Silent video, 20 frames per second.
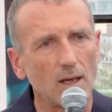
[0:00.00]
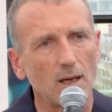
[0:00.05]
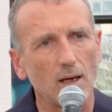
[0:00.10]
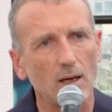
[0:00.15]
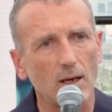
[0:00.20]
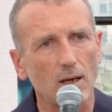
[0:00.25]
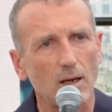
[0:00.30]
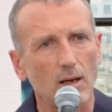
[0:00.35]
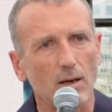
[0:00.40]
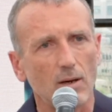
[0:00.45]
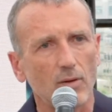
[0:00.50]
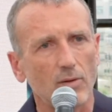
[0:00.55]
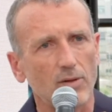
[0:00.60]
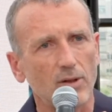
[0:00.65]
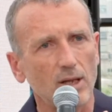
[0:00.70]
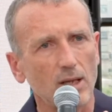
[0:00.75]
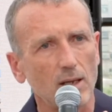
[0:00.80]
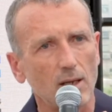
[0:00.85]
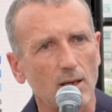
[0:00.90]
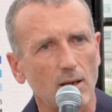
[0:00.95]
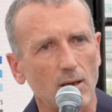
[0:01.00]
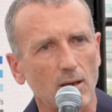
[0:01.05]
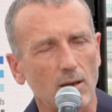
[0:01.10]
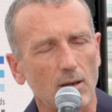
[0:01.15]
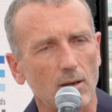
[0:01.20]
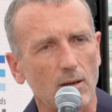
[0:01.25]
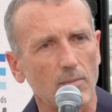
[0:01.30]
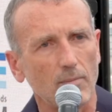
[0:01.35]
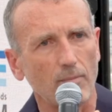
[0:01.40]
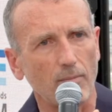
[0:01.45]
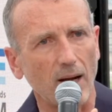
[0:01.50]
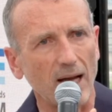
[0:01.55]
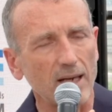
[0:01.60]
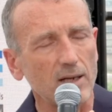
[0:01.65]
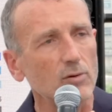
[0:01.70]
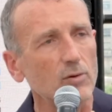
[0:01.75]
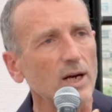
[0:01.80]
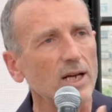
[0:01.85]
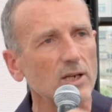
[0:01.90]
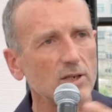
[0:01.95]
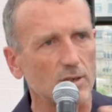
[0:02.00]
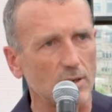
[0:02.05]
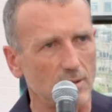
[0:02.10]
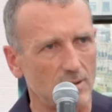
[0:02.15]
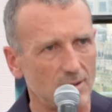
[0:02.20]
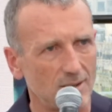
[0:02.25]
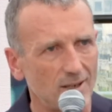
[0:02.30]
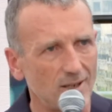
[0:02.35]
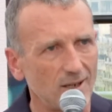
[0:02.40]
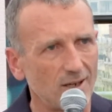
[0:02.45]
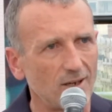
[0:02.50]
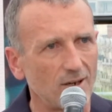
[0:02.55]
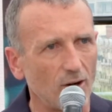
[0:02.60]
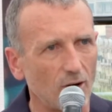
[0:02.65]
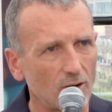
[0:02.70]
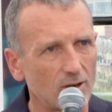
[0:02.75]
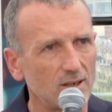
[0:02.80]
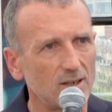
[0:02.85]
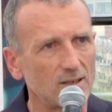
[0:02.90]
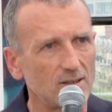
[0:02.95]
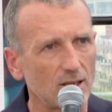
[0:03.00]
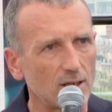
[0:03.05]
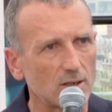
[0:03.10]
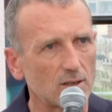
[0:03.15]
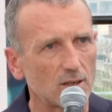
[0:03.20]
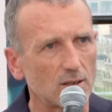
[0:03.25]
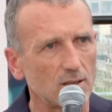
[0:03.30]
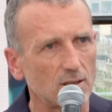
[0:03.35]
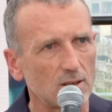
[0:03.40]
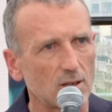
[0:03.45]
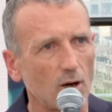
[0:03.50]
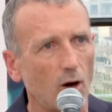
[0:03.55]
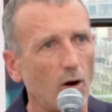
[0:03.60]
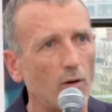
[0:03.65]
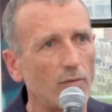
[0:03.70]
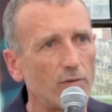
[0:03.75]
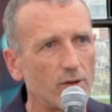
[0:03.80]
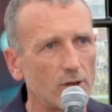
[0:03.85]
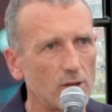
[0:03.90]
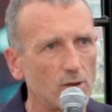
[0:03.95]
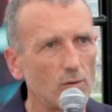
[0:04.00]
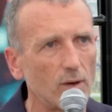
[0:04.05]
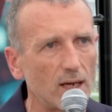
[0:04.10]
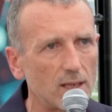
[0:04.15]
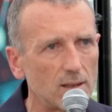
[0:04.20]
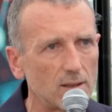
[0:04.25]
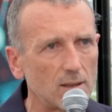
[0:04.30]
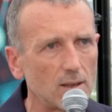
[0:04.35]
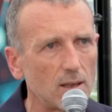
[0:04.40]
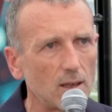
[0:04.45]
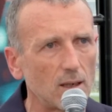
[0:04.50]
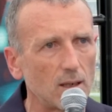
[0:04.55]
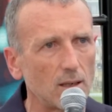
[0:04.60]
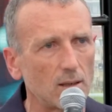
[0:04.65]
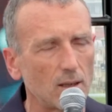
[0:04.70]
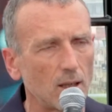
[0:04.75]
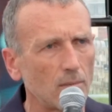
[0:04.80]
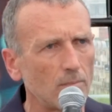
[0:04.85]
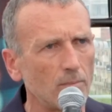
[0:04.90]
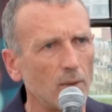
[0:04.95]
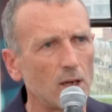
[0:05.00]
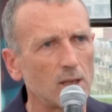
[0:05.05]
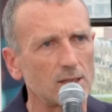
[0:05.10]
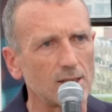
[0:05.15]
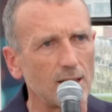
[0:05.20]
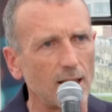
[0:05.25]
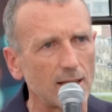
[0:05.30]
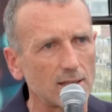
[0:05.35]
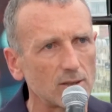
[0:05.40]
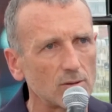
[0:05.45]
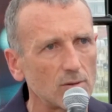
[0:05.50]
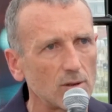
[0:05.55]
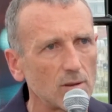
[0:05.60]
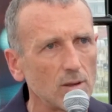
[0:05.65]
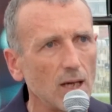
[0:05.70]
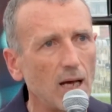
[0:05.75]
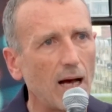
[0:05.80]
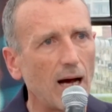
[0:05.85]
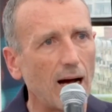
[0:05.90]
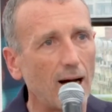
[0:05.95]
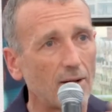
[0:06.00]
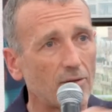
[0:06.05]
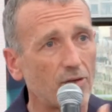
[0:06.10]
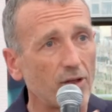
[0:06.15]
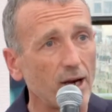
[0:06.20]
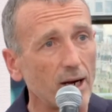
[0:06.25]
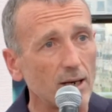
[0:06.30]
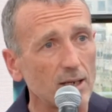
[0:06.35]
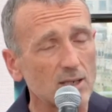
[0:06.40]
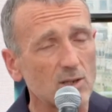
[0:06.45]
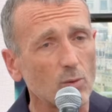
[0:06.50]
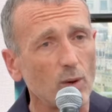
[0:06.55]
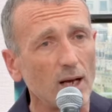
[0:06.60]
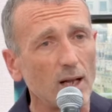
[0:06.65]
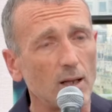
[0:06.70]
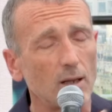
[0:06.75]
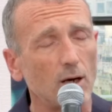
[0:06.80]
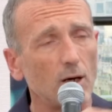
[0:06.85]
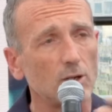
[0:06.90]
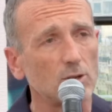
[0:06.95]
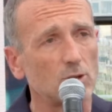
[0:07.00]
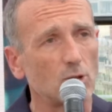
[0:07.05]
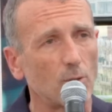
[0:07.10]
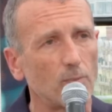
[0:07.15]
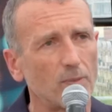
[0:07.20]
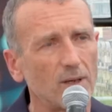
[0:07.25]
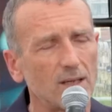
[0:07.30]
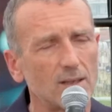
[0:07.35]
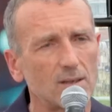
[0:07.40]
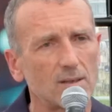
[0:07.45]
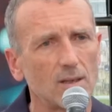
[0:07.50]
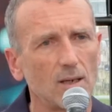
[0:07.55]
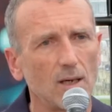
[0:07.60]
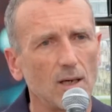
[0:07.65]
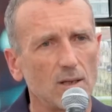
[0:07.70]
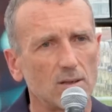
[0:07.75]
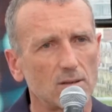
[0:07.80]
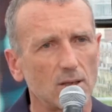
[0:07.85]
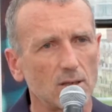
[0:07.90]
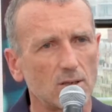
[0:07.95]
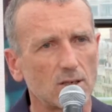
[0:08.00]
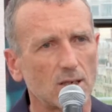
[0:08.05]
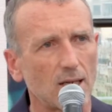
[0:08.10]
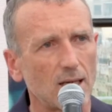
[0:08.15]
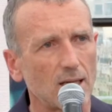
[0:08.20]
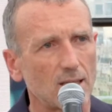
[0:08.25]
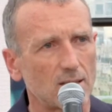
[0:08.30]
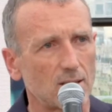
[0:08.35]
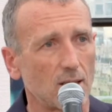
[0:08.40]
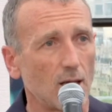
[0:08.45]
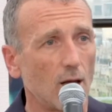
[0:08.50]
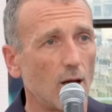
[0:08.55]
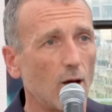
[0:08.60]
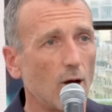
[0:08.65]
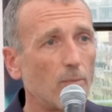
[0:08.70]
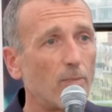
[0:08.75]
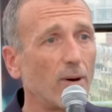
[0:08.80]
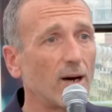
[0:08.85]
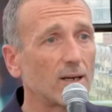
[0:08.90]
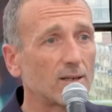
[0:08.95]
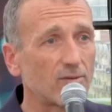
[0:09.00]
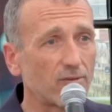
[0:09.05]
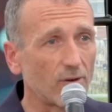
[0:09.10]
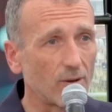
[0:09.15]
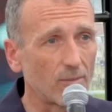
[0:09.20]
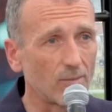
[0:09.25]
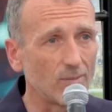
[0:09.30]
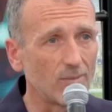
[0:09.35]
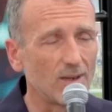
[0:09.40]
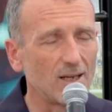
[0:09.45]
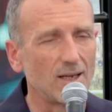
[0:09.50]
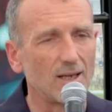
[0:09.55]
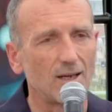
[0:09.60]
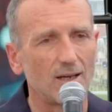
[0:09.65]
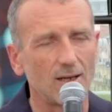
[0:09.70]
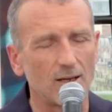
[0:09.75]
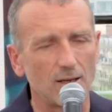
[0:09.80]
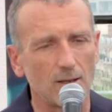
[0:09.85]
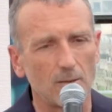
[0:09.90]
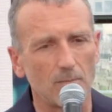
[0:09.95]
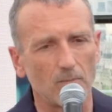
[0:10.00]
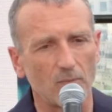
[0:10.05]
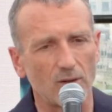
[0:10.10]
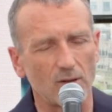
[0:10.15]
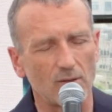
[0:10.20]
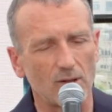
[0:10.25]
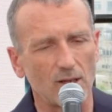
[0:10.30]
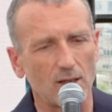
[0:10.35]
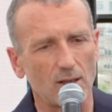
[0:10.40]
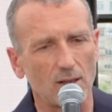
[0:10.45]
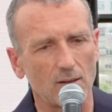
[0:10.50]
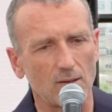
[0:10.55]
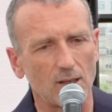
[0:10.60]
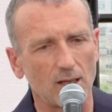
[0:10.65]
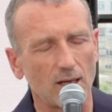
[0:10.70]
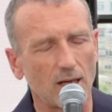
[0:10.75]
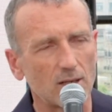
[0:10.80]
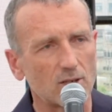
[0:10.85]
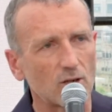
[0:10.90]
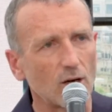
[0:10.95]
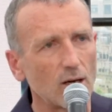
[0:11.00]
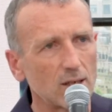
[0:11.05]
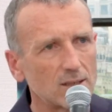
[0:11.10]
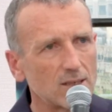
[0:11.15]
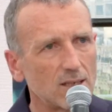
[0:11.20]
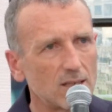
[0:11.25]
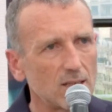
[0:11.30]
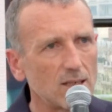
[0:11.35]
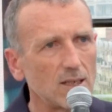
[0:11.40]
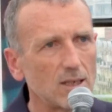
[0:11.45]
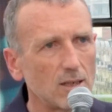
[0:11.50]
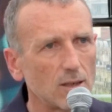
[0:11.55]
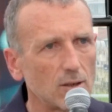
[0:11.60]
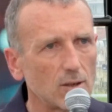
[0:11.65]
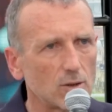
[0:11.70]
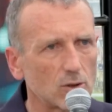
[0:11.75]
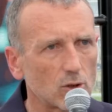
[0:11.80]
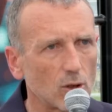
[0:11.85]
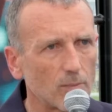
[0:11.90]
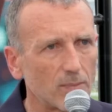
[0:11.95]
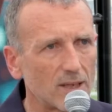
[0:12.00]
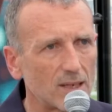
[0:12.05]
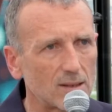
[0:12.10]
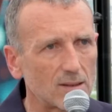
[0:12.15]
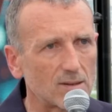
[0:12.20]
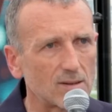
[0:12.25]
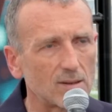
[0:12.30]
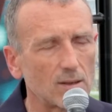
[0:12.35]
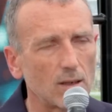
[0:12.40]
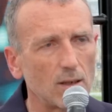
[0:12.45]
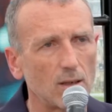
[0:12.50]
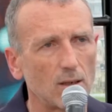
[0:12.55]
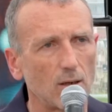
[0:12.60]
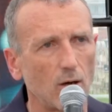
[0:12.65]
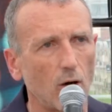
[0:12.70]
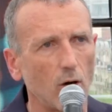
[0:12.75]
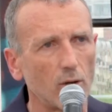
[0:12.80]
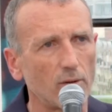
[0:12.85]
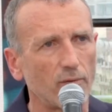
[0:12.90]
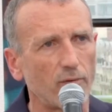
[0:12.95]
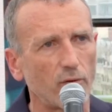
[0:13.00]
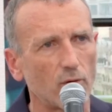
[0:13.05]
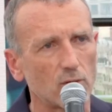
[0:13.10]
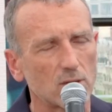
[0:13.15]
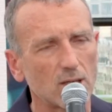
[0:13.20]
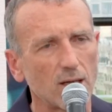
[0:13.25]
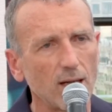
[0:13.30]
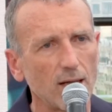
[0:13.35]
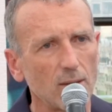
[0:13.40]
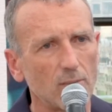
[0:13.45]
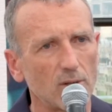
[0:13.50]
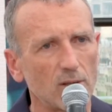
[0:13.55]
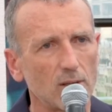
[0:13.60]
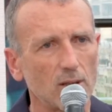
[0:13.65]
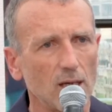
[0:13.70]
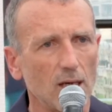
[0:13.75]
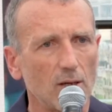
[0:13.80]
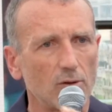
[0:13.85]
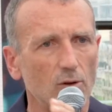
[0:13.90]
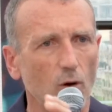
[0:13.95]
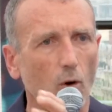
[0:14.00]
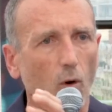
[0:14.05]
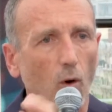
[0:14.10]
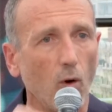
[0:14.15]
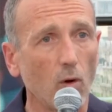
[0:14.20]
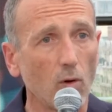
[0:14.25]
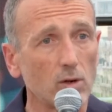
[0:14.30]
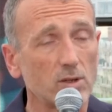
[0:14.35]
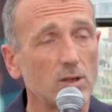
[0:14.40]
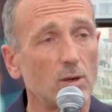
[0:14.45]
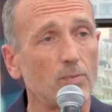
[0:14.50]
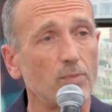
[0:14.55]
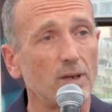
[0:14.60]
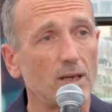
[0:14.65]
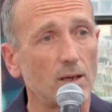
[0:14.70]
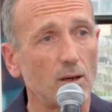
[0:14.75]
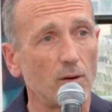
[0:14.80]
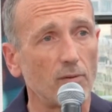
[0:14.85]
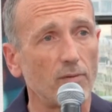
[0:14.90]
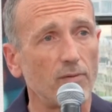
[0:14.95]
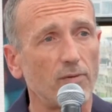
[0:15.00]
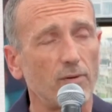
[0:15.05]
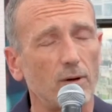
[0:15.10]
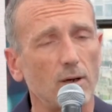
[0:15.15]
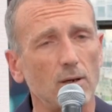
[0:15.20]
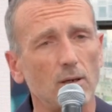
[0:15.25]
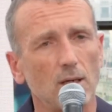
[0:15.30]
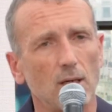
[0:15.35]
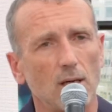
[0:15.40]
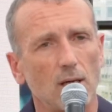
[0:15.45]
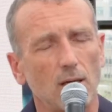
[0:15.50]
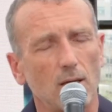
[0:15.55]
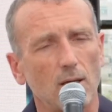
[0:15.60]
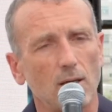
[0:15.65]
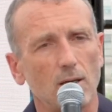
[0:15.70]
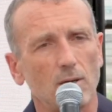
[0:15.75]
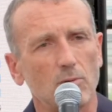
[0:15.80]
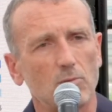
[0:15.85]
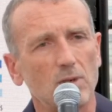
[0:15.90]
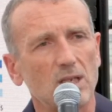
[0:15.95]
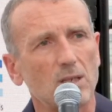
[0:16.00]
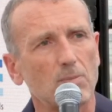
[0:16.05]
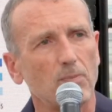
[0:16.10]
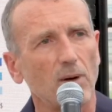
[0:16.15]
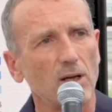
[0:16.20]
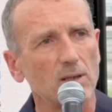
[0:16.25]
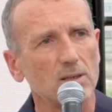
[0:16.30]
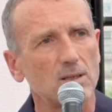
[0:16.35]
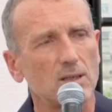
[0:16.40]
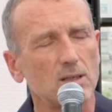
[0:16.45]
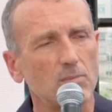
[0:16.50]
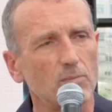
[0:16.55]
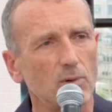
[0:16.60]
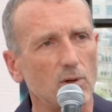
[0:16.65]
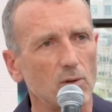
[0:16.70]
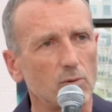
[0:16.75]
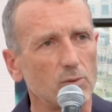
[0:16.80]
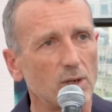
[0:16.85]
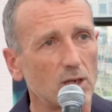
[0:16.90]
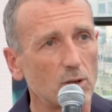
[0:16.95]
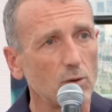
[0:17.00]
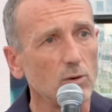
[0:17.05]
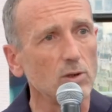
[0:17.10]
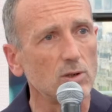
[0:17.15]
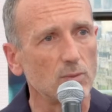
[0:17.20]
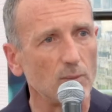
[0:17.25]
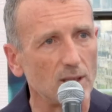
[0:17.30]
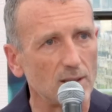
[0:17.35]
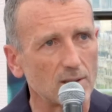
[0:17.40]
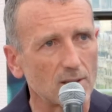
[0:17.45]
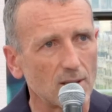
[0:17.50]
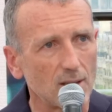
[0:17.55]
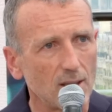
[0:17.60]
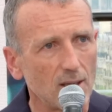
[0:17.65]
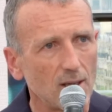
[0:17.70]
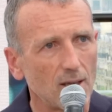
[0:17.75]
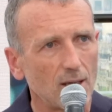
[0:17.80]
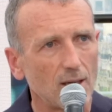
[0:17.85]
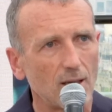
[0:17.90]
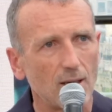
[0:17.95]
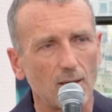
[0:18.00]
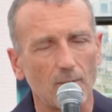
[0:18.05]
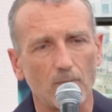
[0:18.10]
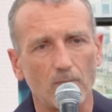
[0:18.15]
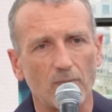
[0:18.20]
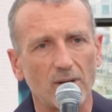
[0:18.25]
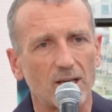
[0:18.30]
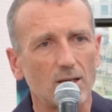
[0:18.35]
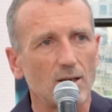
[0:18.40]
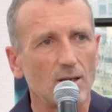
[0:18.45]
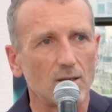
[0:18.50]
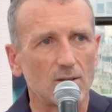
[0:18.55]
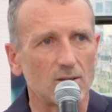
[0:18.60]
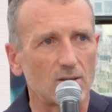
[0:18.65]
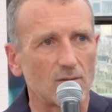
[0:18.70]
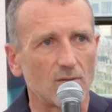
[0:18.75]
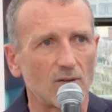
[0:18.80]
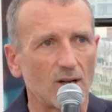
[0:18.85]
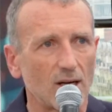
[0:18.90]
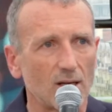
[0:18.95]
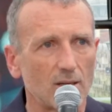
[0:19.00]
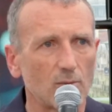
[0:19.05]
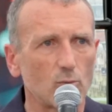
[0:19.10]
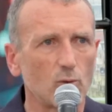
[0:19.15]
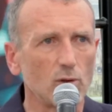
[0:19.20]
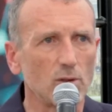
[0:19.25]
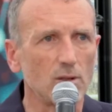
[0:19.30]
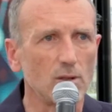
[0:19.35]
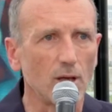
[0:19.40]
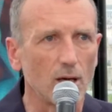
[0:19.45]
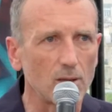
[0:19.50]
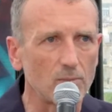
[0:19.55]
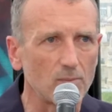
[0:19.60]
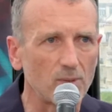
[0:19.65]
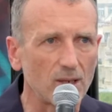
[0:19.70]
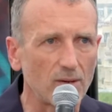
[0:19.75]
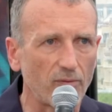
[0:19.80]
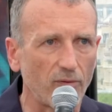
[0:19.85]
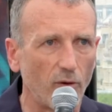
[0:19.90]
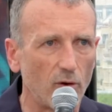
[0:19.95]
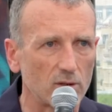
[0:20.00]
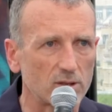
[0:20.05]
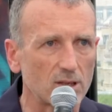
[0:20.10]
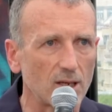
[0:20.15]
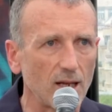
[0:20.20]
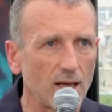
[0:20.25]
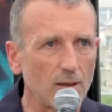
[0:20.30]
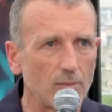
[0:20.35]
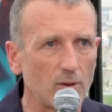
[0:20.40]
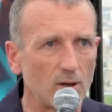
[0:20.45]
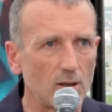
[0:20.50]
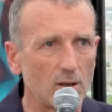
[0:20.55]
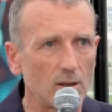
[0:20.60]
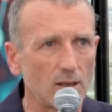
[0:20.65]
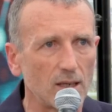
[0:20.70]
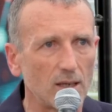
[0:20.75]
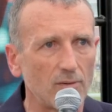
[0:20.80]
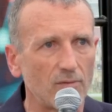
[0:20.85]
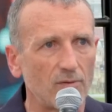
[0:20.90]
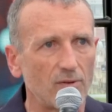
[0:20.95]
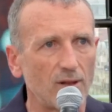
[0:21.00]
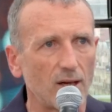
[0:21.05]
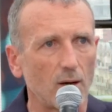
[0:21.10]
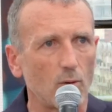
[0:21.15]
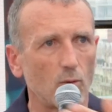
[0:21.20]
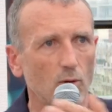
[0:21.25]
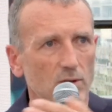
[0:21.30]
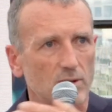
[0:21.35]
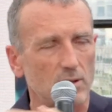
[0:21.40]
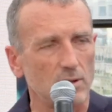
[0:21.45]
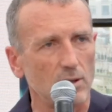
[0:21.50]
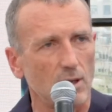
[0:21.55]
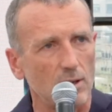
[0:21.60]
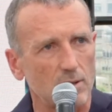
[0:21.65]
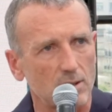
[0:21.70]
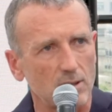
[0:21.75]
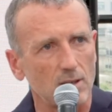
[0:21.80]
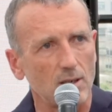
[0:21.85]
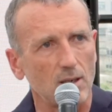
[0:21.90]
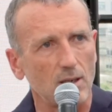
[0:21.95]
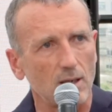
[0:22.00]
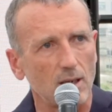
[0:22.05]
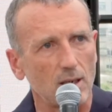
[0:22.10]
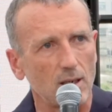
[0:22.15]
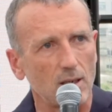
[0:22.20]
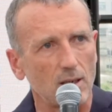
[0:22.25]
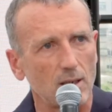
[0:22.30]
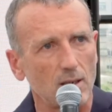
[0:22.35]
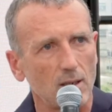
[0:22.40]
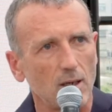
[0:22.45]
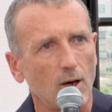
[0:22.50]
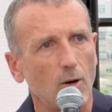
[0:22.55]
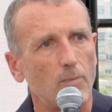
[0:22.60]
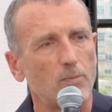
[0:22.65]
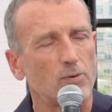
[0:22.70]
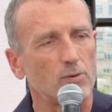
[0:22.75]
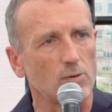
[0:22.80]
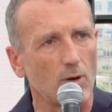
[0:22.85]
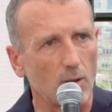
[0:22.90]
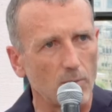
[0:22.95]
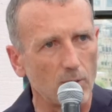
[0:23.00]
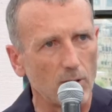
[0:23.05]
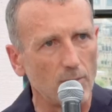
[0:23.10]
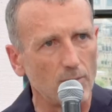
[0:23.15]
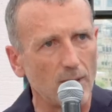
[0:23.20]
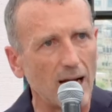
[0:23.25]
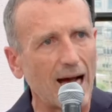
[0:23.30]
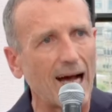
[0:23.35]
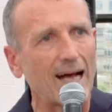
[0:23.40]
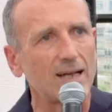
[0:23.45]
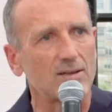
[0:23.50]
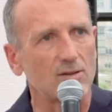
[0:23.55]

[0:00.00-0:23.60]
The migration organizations of the UN and multilateral are there as well on topics such as, apart from the HRDD topics on forced labor, the whole topic of responsible recruitment, because there would not be forced labor if there was not a problem at